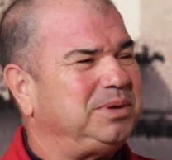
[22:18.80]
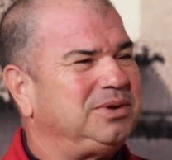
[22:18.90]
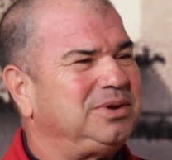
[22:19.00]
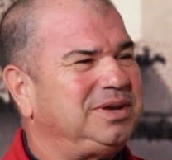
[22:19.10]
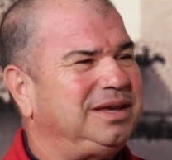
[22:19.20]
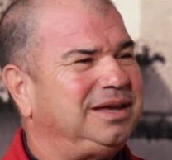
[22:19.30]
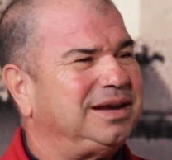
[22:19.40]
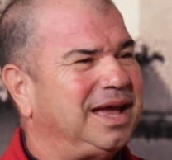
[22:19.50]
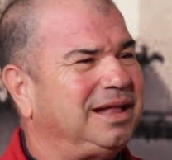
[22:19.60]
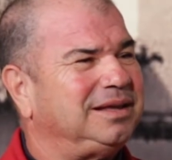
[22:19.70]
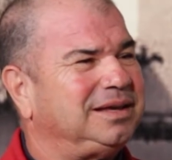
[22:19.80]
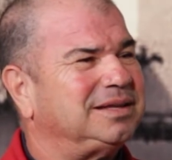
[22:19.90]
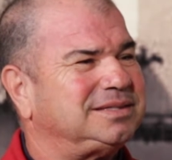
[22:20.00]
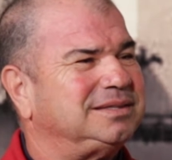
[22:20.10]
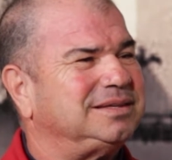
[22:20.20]
beauty and
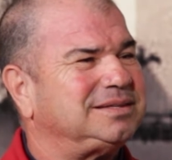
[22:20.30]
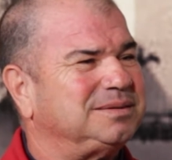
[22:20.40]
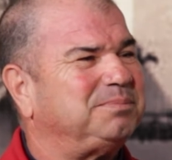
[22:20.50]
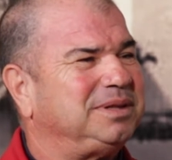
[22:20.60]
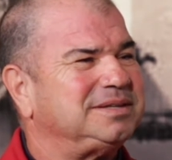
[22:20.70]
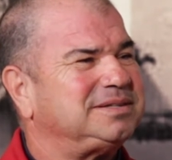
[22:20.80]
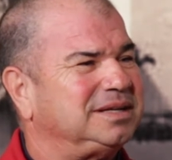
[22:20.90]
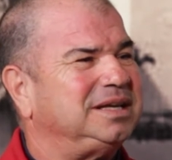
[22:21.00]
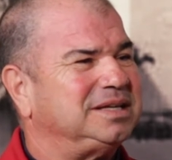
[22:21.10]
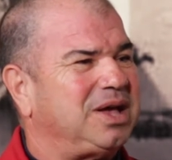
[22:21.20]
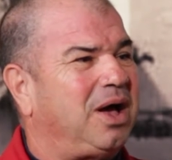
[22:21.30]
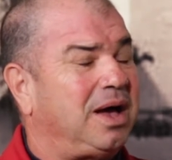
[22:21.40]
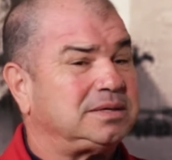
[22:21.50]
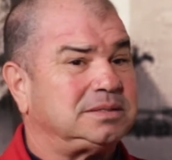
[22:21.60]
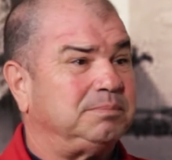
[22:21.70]
elegance and the simplicity is
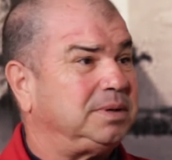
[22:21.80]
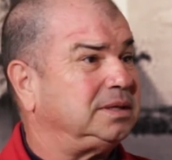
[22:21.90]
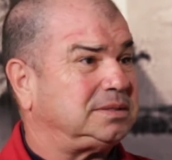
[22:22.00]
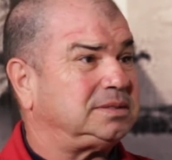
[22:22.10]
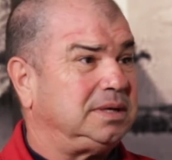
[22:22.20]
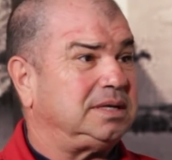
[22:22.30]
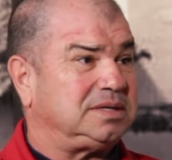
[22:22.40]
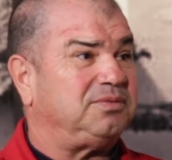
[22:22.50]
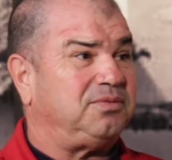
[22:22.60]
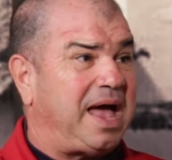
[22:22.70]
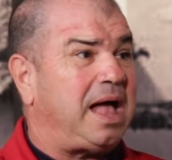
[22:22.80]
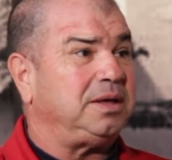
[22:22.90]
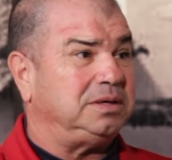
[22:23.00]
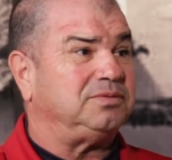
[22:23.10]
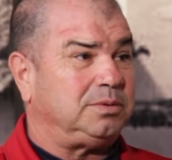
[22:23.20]
awesome, but it's a
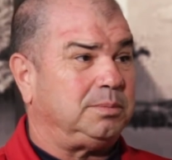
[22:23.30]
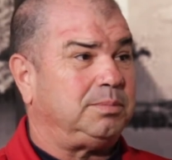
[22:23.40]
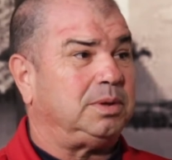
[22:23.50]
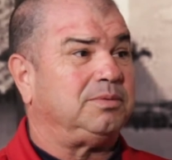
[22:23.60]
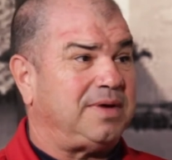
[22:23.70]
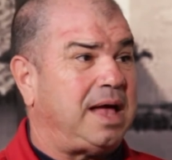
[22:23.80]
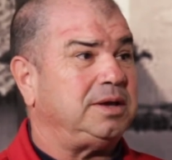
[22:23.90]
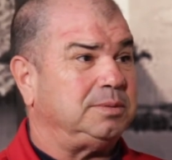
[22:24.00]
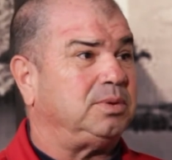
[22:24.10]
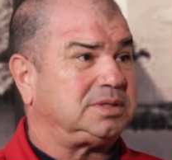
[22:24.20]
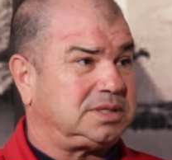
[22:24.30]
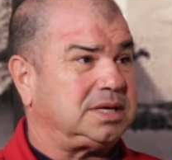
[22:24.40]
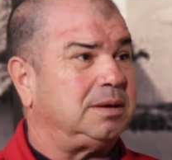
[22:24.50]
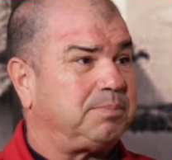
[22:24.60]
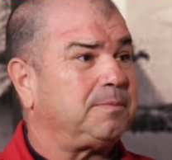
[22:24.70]
valuable tip.